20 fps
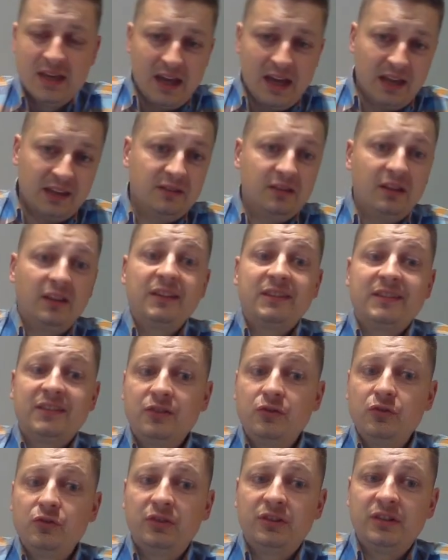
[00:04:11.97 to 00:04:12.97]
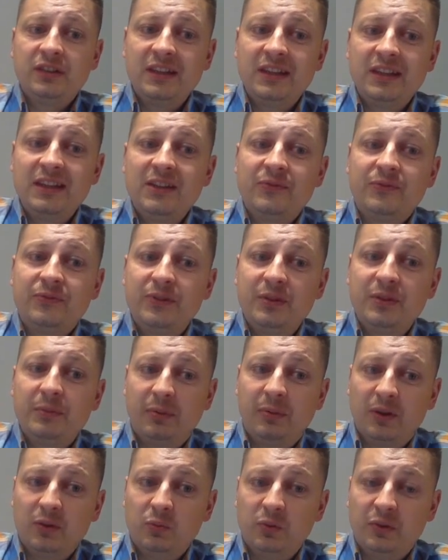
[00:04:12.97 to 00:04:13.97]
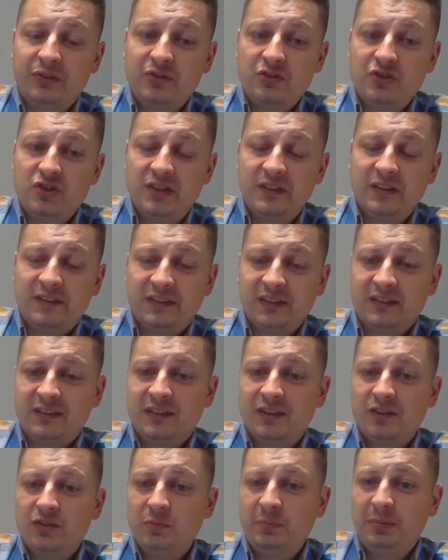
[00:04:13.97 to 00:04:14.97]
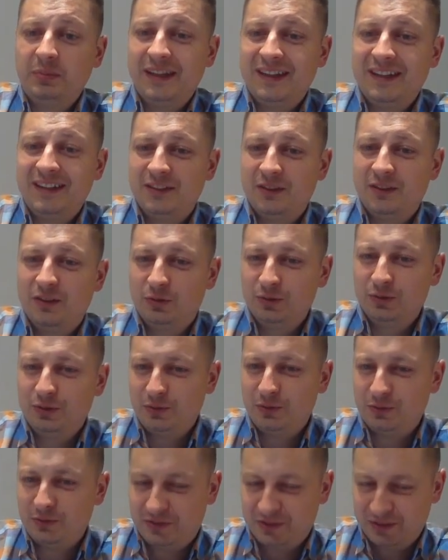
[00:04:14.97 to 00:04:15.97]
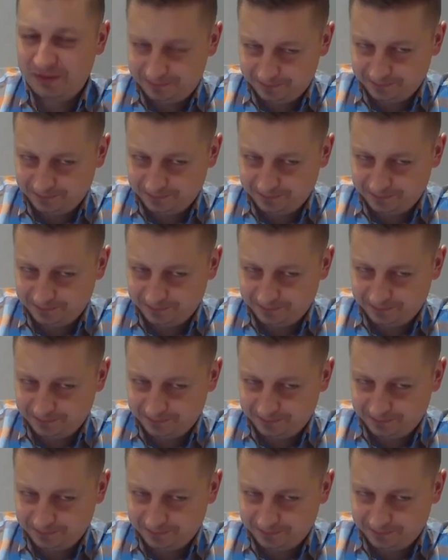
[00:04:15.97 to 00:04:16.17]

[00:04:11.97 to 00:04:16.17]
And it's good if the pawn was on g6 and you play all those